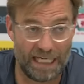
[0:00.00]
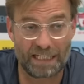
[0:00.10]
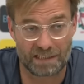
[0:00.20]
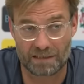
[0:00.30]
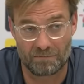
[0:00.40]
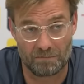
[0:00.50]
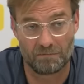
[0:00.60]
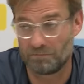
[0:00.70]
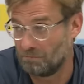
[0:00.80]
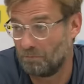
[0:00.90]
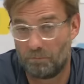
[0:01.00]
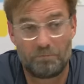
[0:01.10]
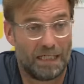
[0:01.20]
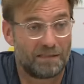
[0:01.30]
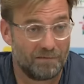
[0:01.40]
Yes.
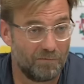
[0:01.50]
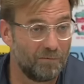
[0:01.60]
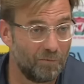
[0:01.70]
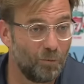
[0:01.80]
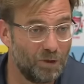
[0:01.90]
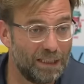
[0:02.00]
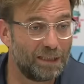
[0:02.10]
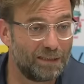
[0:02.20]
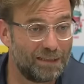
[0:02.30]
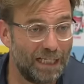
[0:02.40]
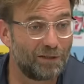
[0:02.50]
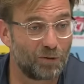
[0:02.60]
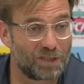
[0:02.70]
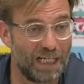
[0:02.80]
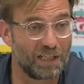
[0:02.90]
But we didn't get
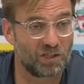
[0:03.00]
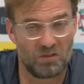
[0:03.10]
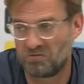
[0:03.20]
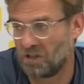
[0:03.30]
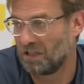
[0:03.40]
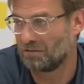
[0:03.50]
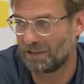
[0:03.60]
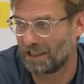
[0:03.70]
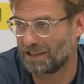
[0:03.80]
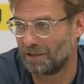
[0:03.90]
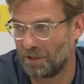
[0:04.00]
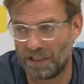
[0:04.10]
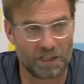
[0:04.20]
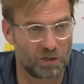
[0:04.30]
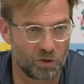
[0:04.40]
the results so far. Does that
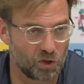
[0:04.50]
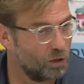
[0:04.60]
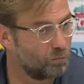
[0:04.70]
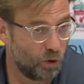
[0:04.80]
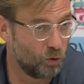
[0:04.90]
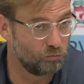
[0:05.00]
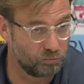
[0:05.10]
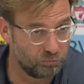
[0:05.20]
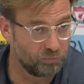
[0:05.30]
mean I should stop? No.